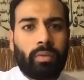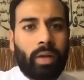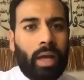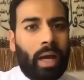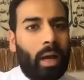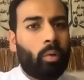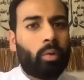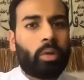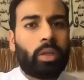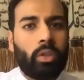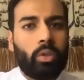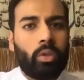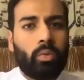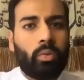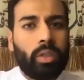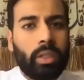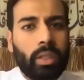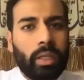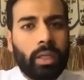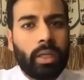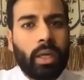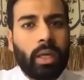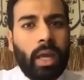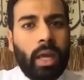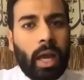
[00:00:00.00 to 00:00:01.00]
how can you
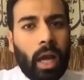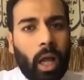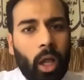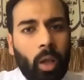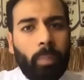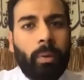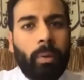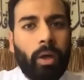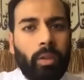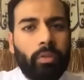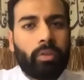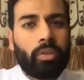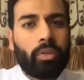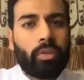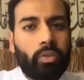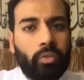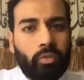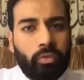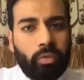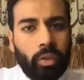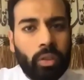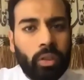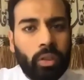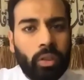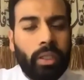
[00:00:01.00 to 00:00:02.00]
really help others
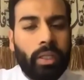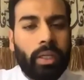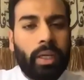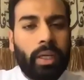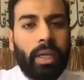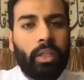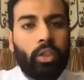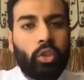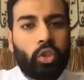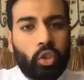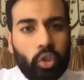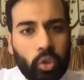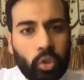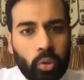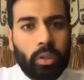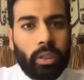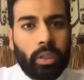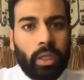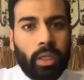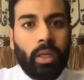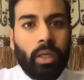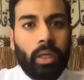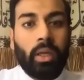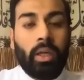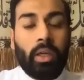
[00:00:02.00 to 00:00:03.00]
fully and truly?